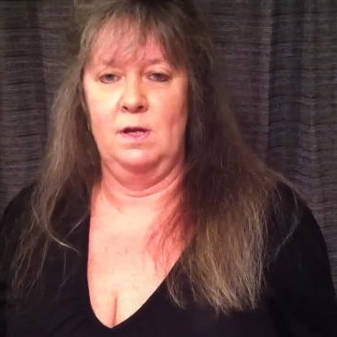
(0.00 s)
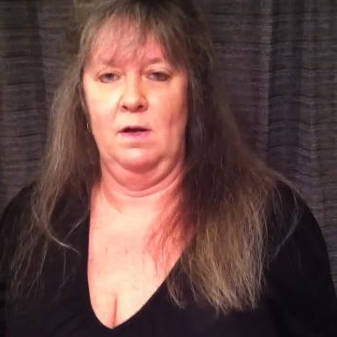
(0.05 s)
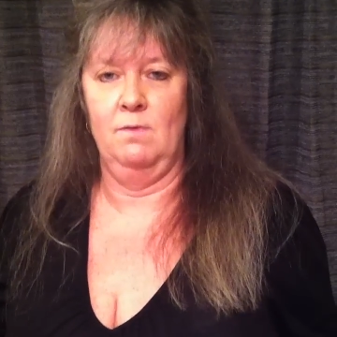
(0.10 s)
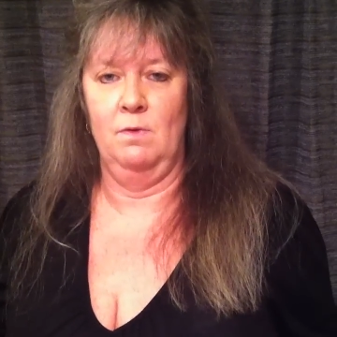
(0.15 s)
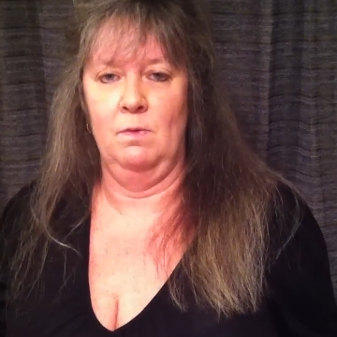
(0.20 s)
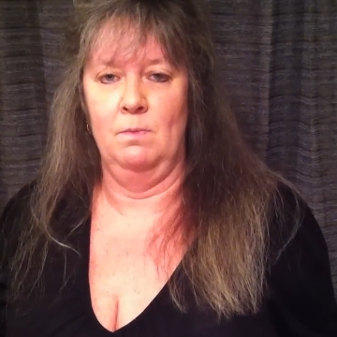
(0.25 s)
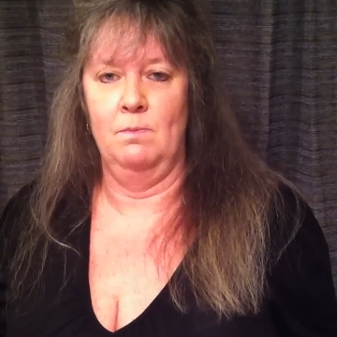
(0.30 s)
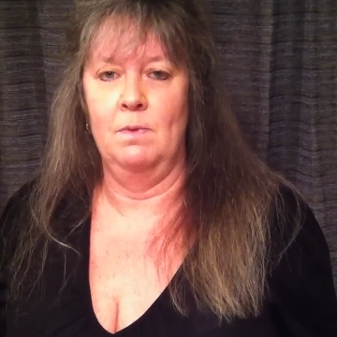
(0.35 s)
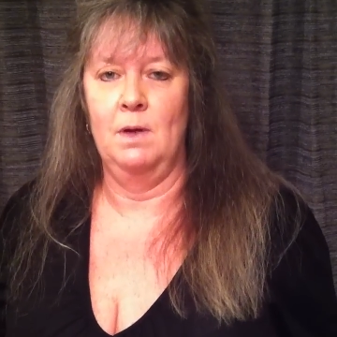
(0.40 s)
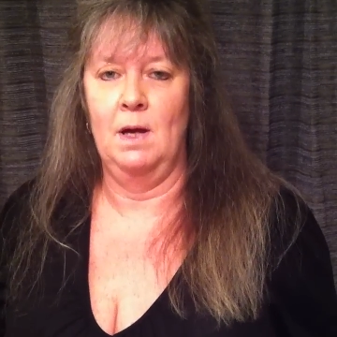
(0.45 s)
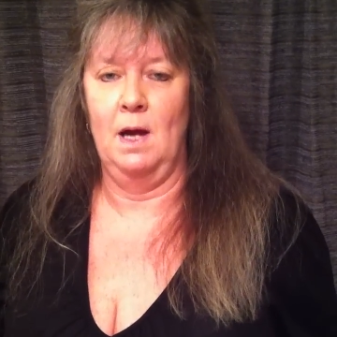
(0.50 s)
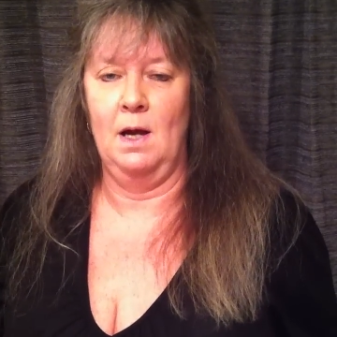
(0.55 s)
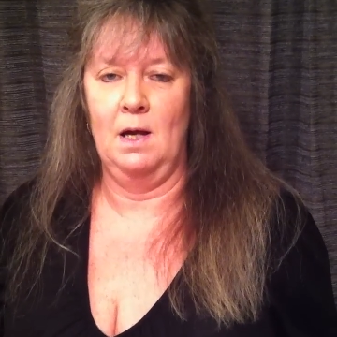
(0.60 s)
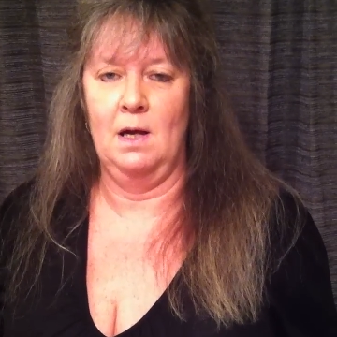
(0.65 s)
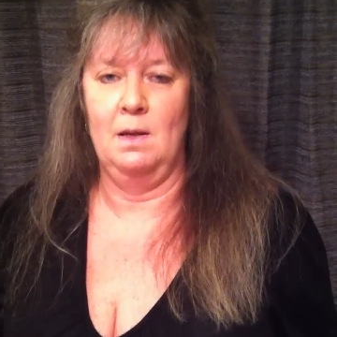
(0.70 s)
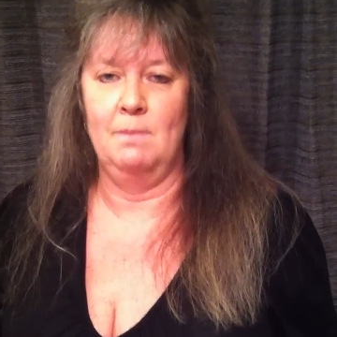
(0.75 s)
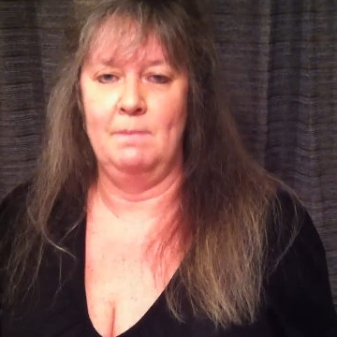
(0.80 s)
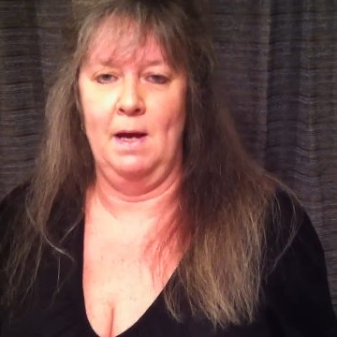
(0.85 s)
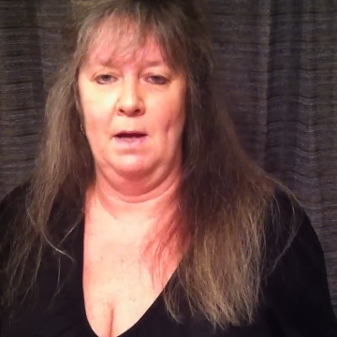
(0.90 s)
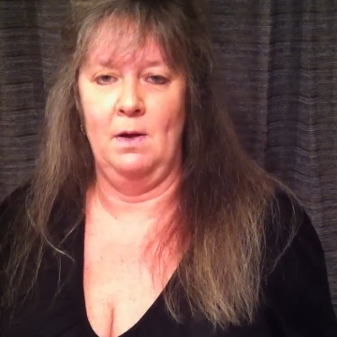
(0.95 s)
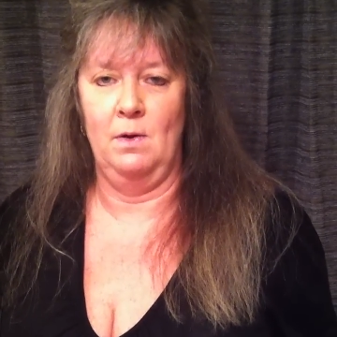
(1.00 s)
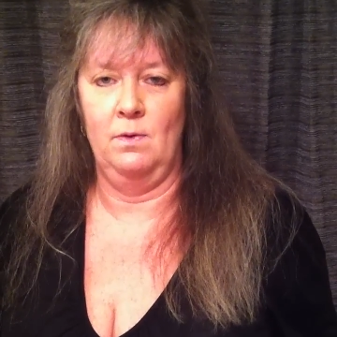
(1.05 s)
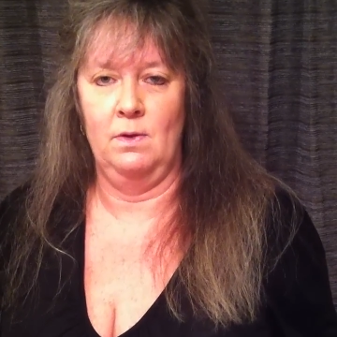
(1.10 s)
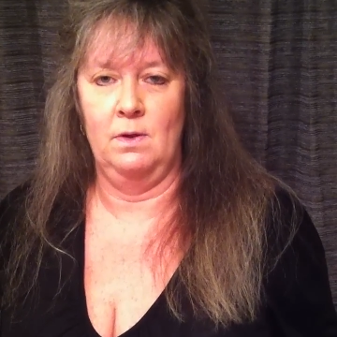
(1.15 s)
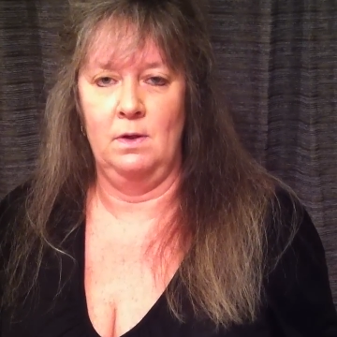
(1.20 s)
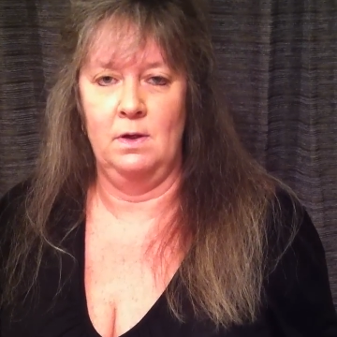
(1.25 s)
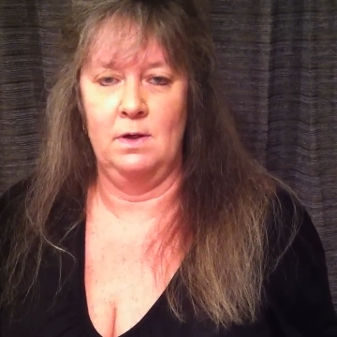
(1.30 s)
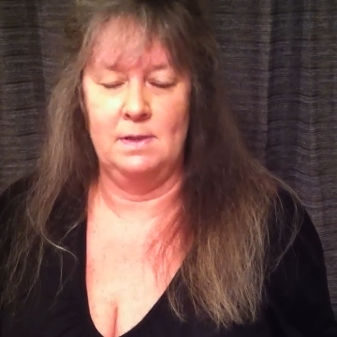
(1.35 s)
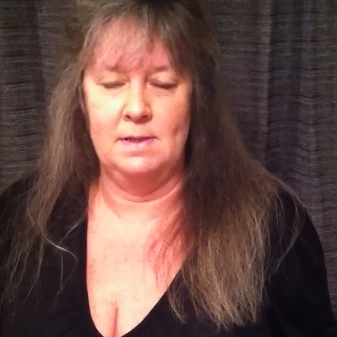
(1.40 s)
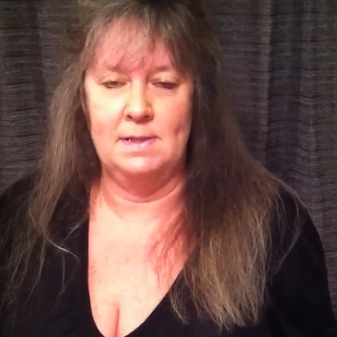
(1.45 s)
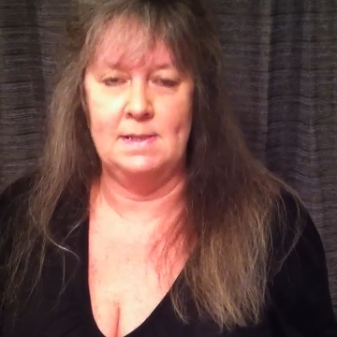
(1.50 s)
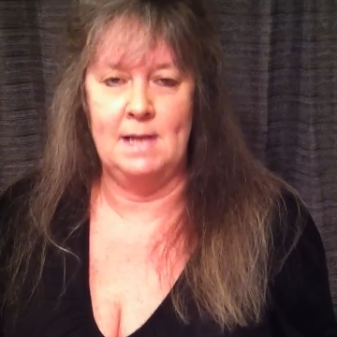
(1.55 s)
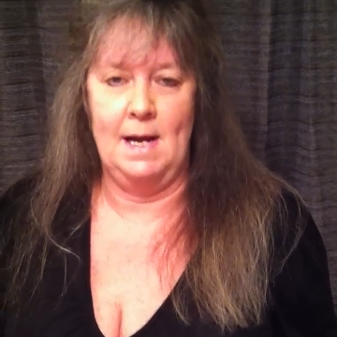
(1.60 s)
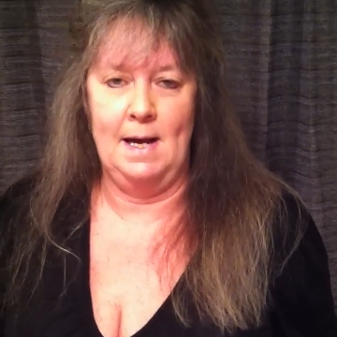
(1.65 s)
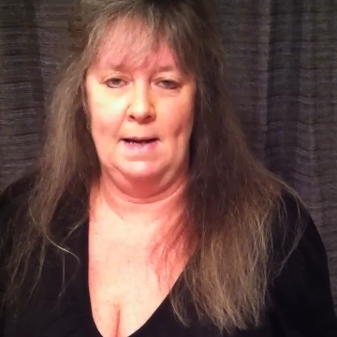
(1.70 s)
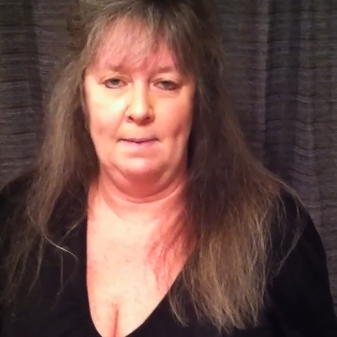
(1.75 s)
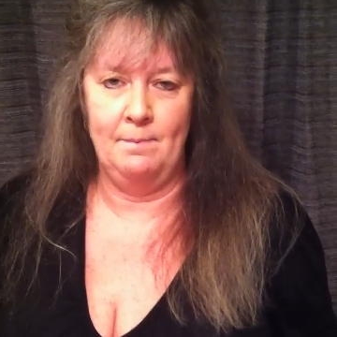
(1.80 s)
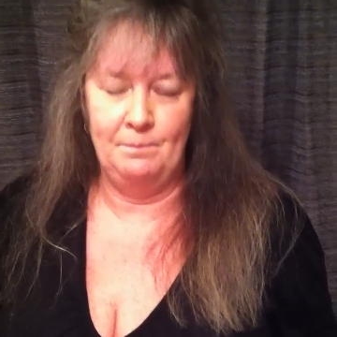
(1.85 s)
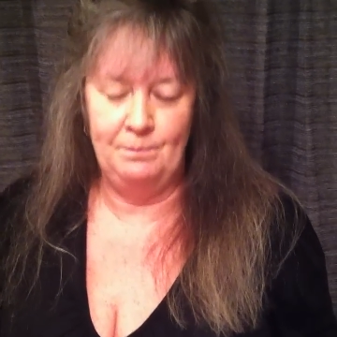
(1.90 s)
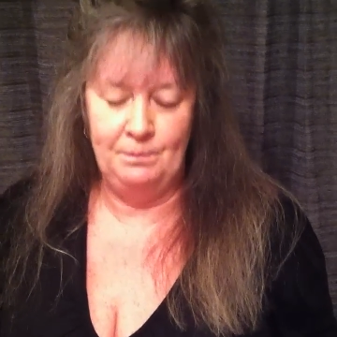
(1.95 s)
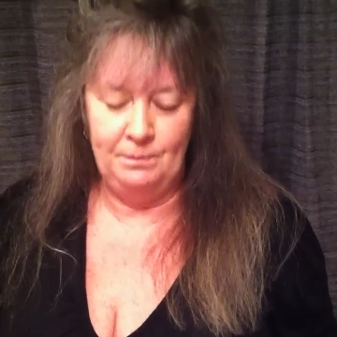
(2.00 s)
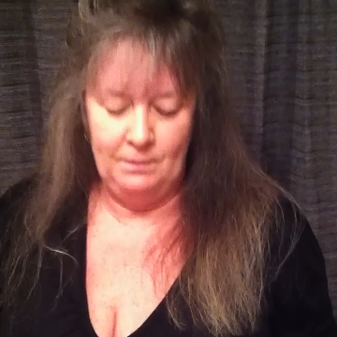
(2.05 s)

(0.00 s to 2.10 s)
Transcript: of them I come out on the good side.